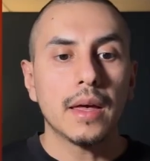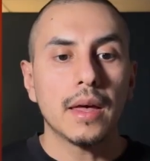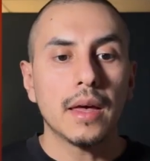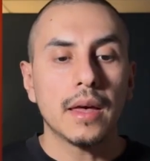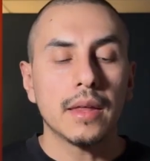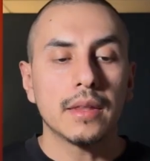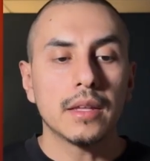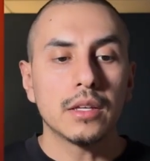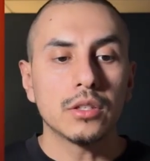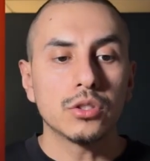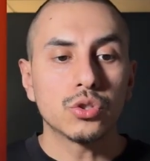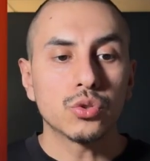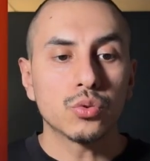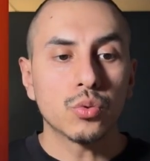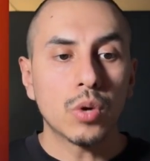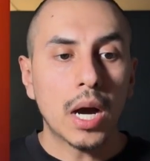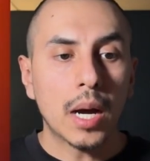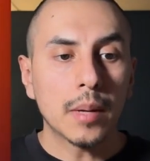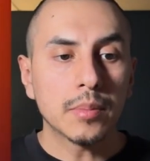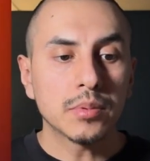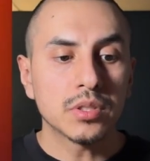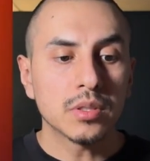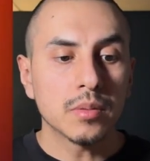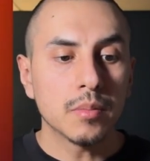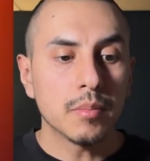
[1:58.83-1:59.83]
and then
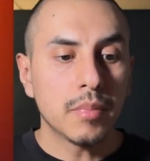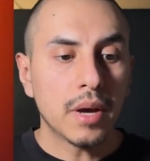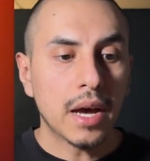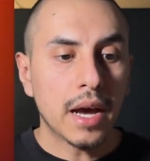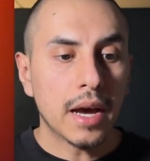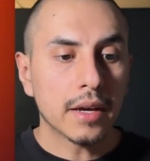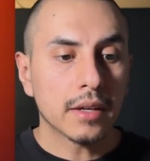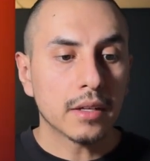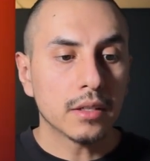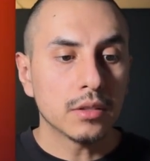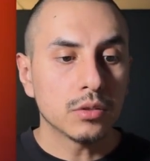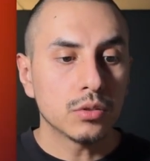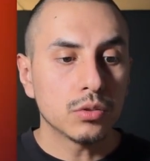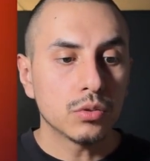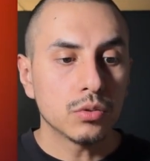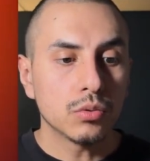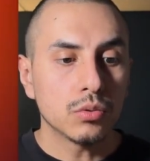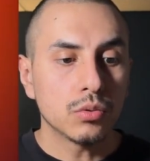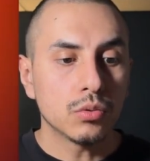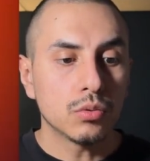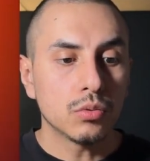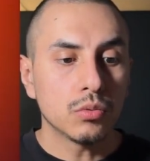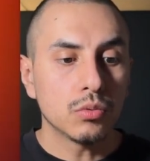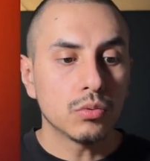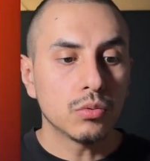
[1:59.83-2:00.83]
drops them back
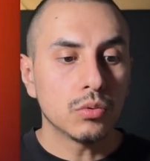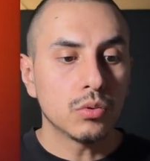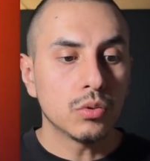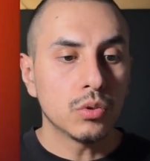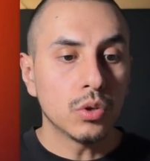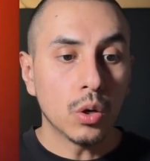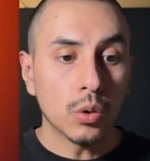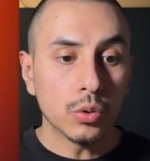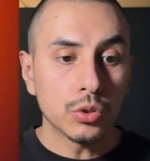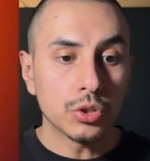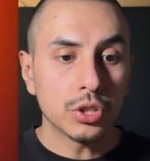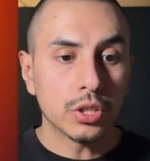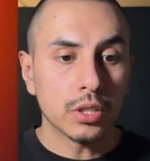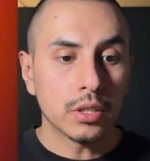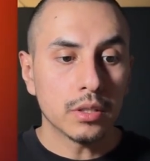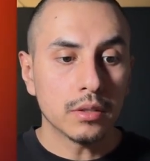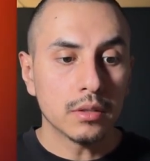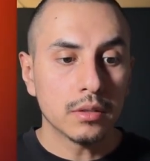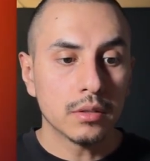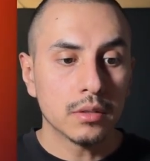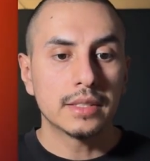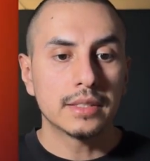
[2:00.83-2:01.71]
into Notion.